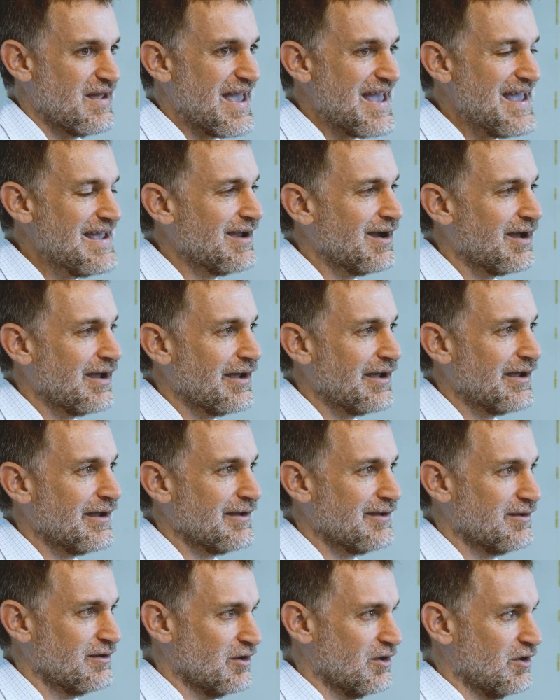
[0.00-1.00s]

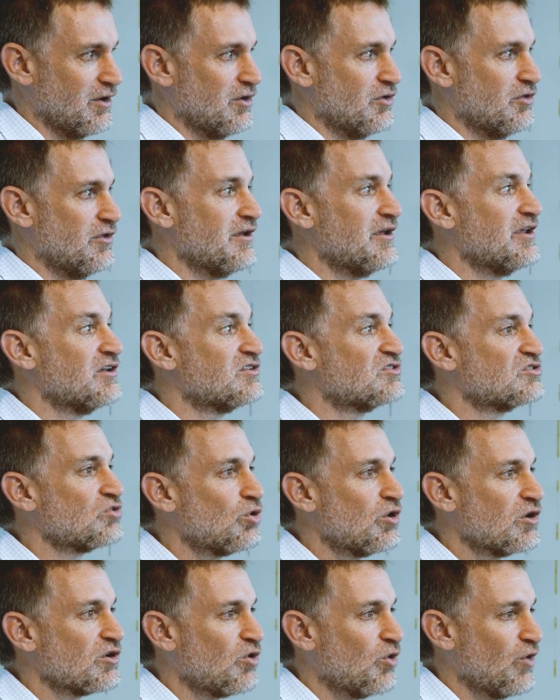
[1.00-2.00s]
AI, the
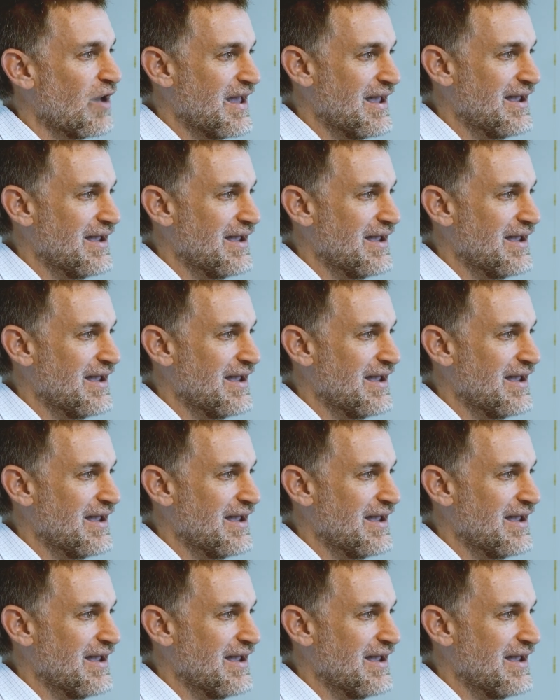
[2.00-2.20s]
historical